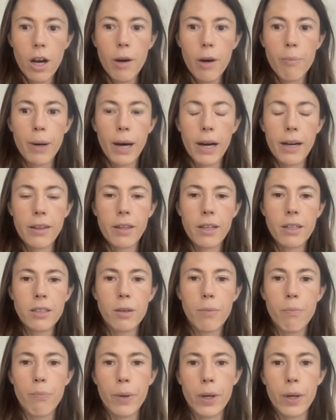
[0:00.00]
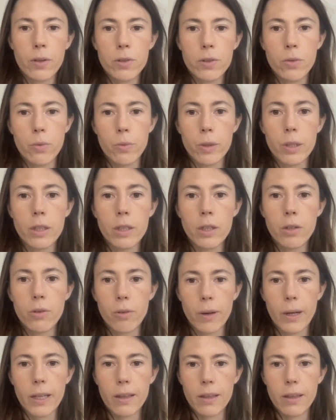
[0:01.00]
But I think to build really
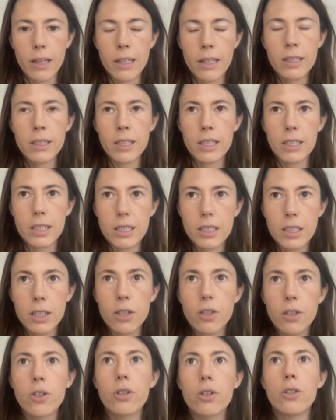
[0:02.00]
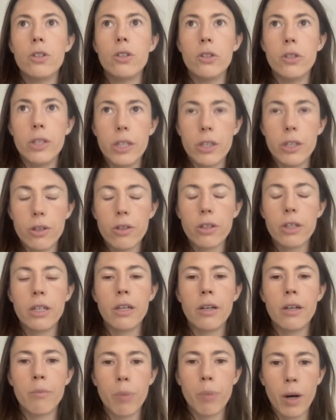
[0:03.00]
great things, it's still
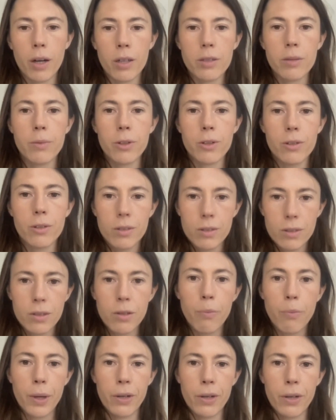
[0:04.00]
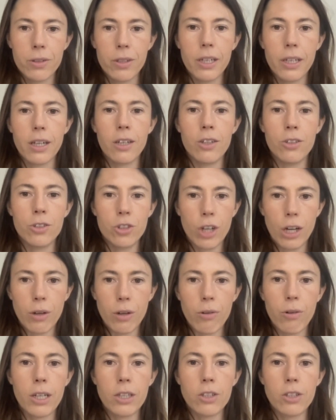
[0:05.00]
nearly impossible to build like a
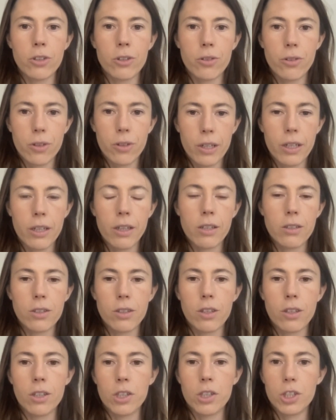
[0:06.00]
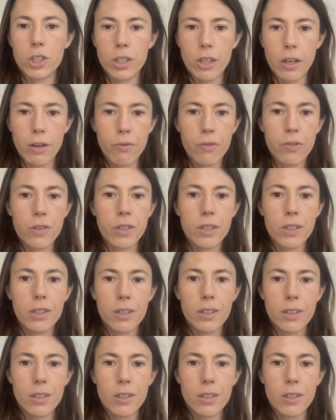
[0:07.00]
generational thing that's going to shift